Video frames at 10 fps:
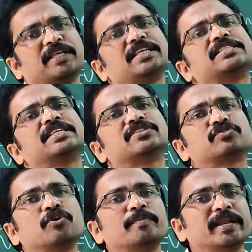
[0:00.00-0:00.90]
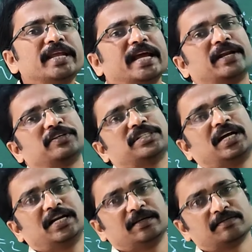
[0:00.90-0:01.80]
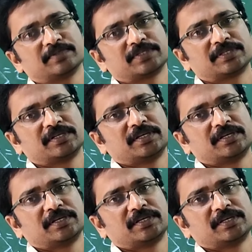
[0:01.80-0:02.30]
there is so many hydrogen atoms.